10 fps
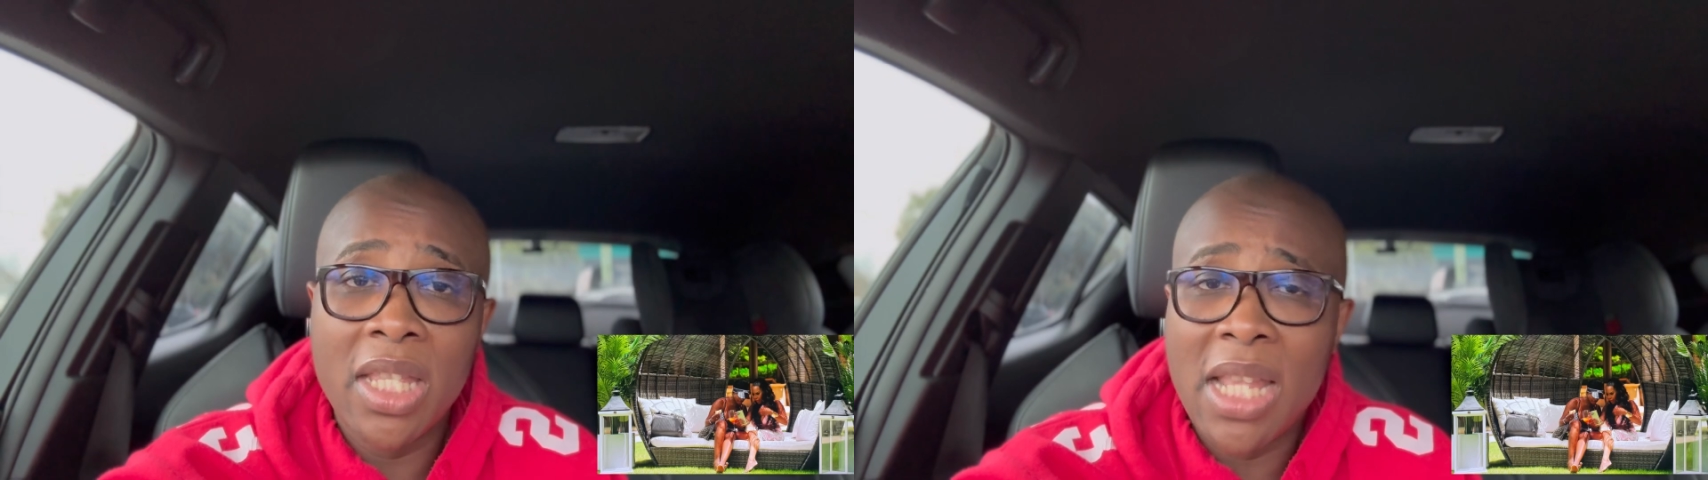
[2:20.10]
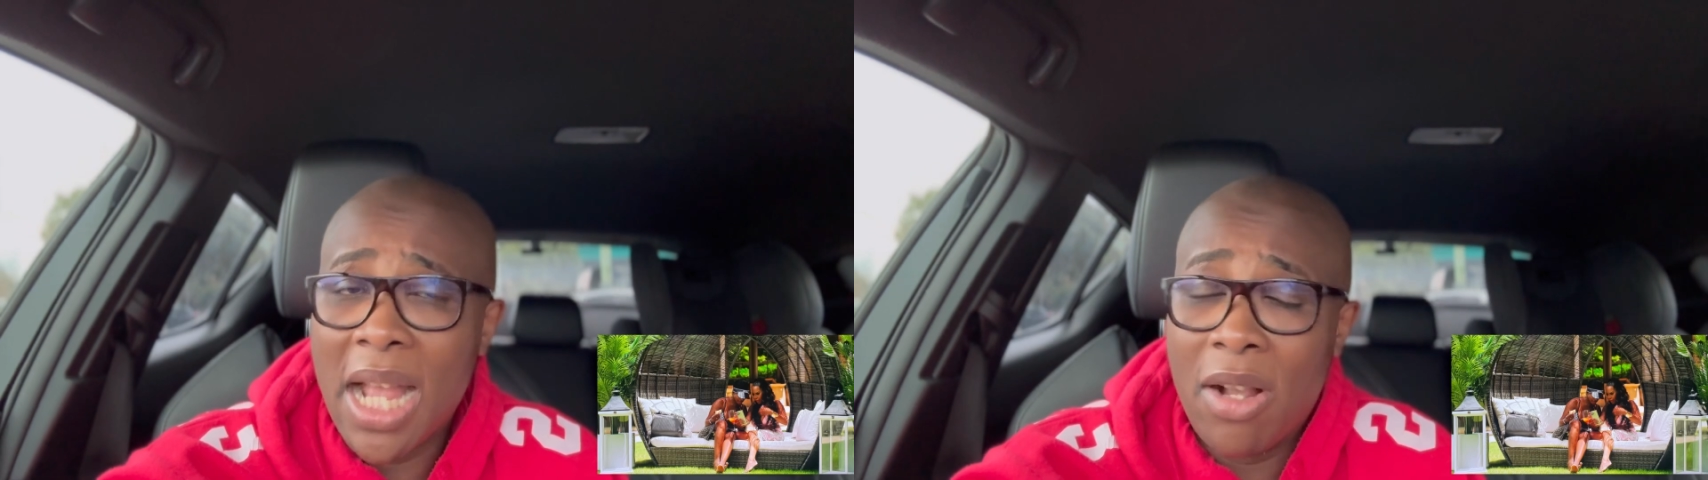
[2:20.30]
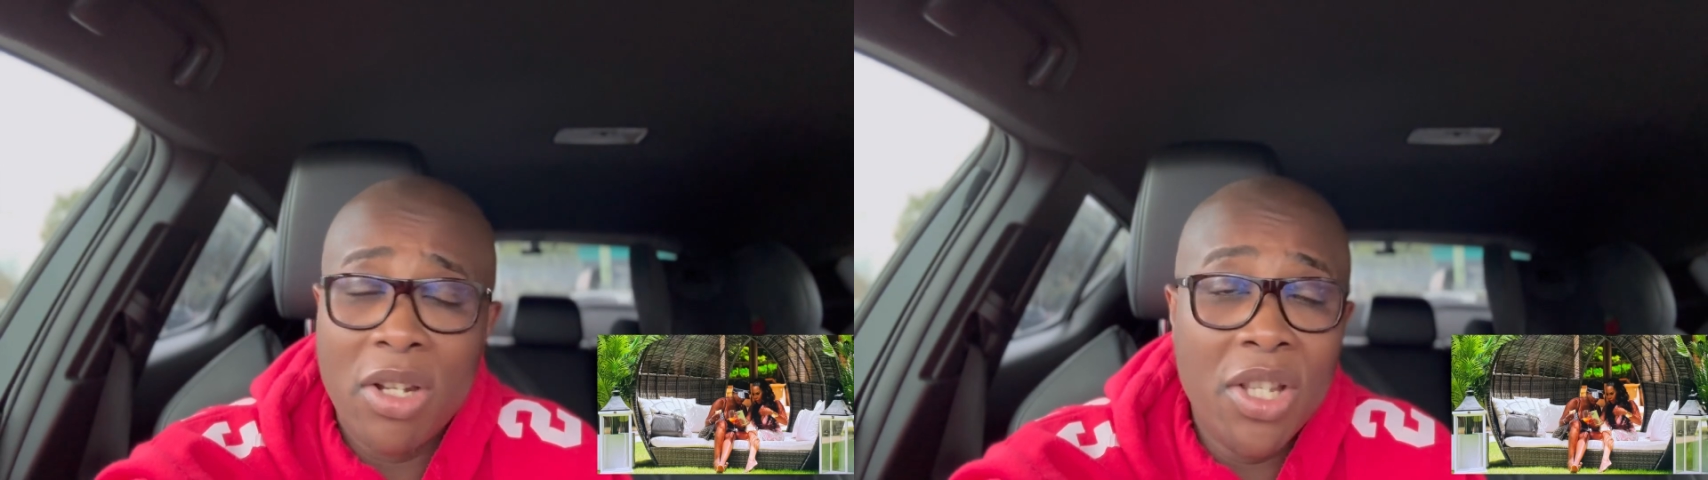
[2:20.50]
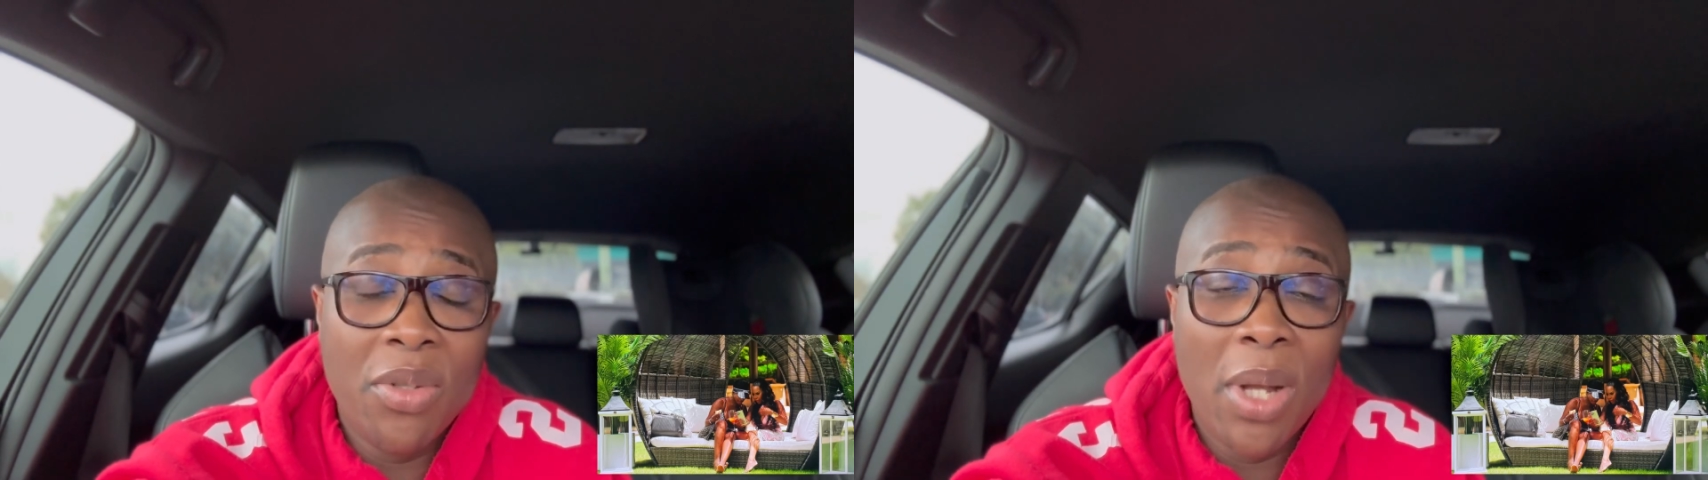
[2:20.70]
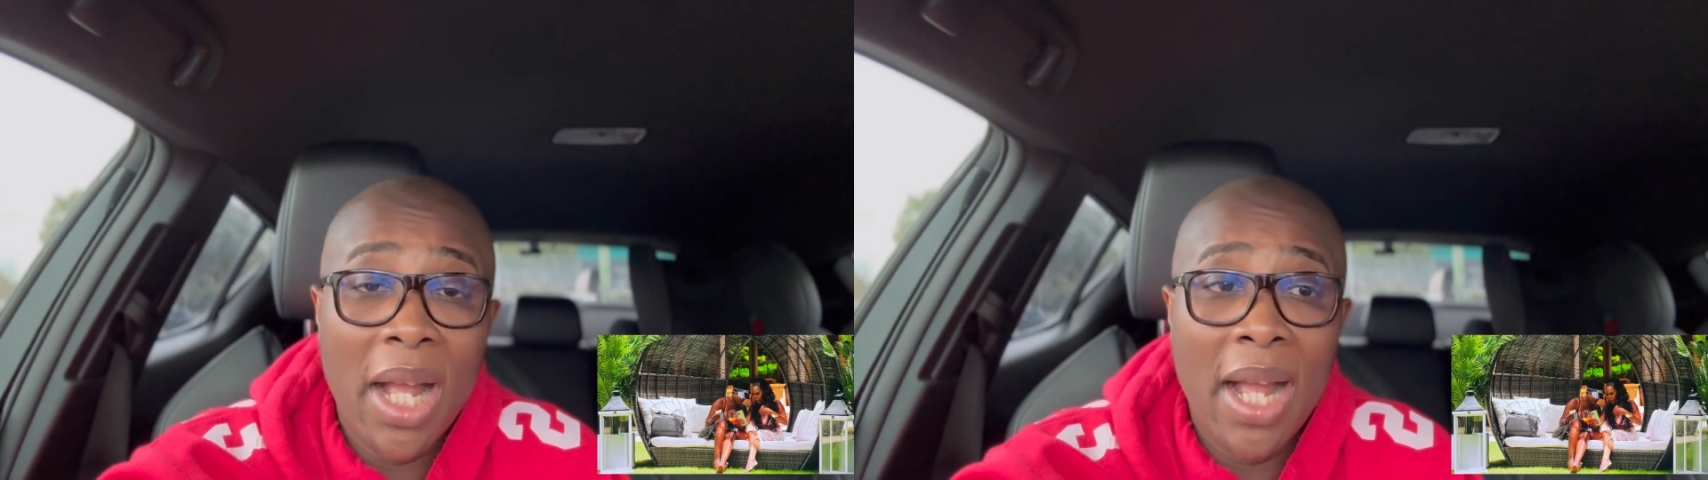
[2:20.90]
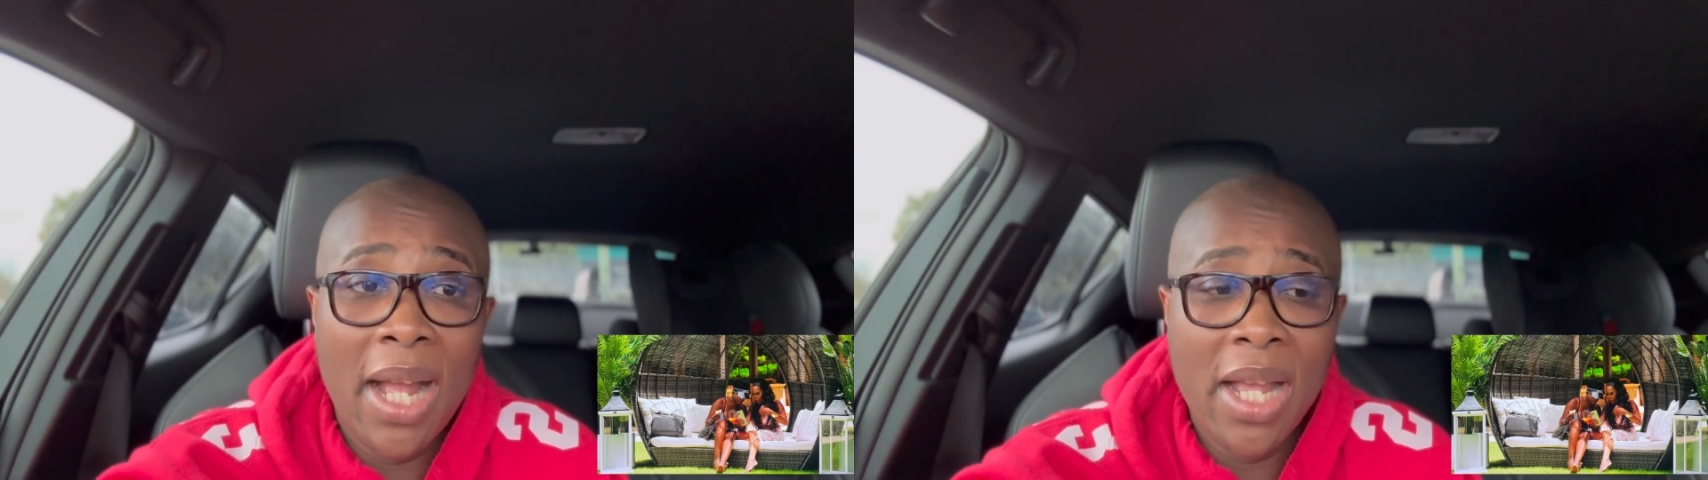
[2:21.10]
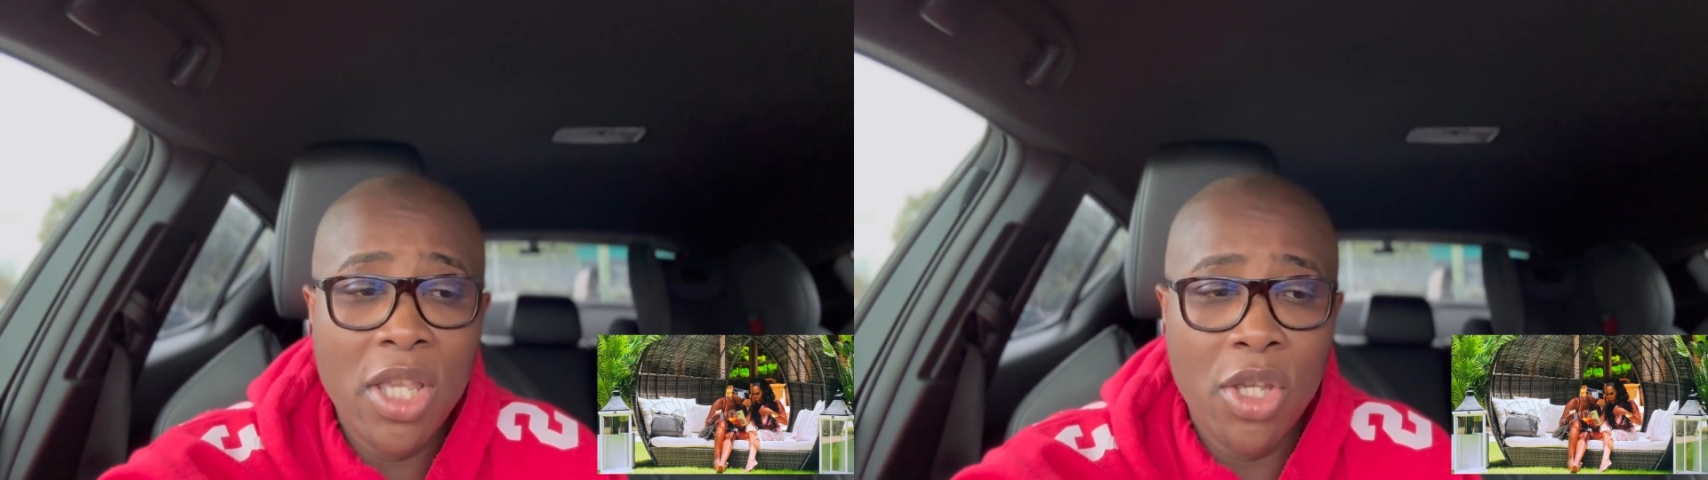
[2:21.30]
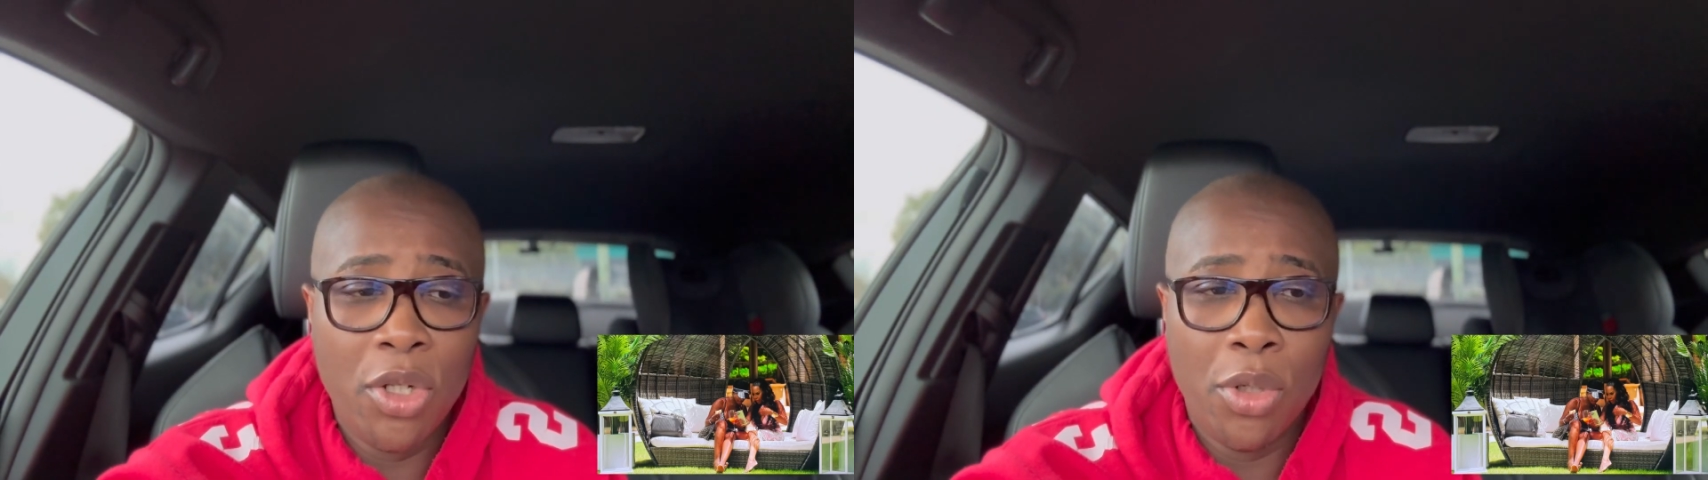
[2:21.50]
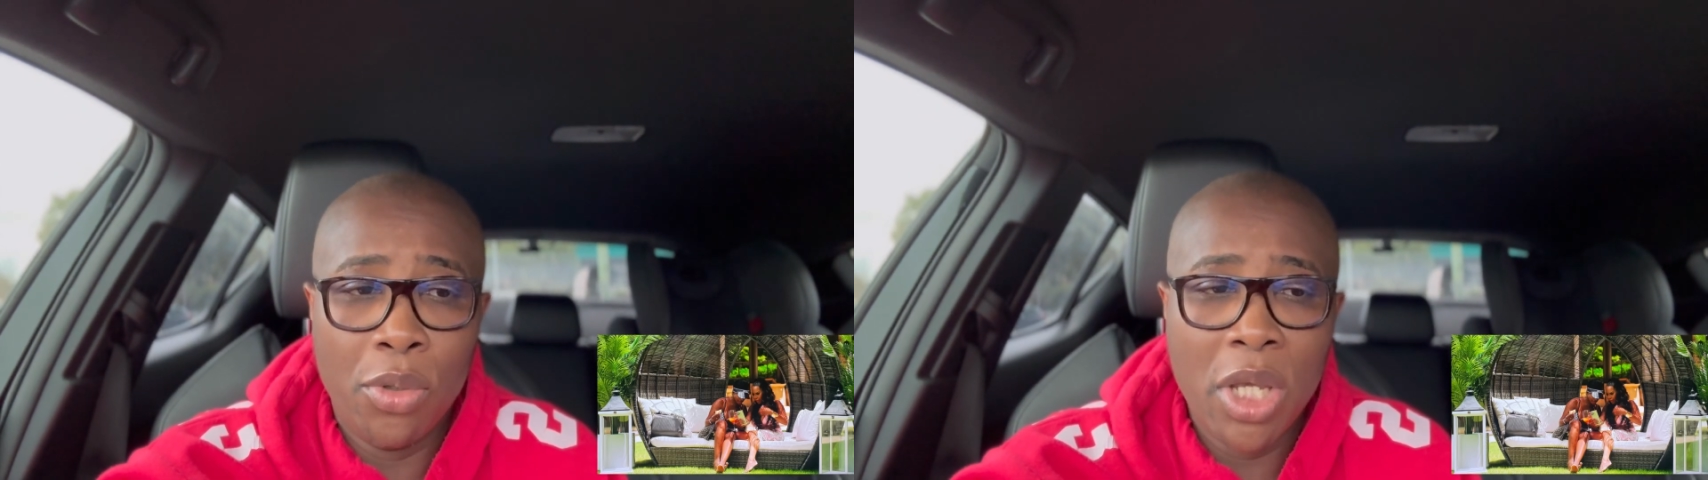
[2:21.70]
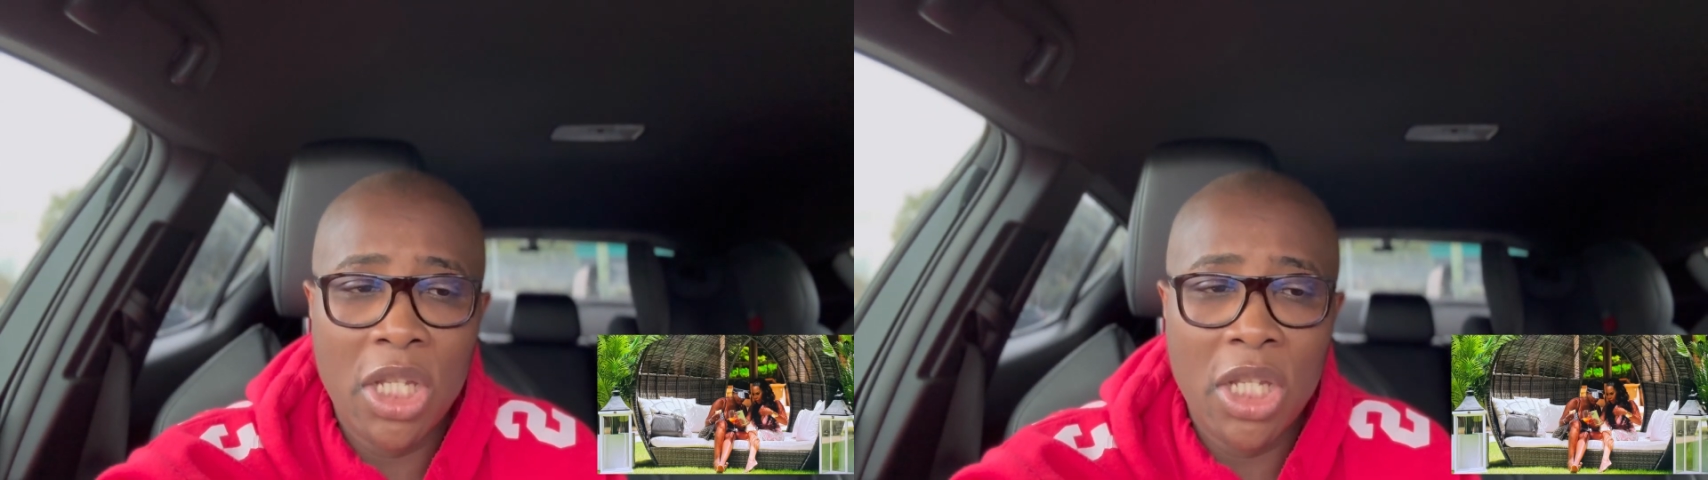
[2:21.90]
according to her, you know,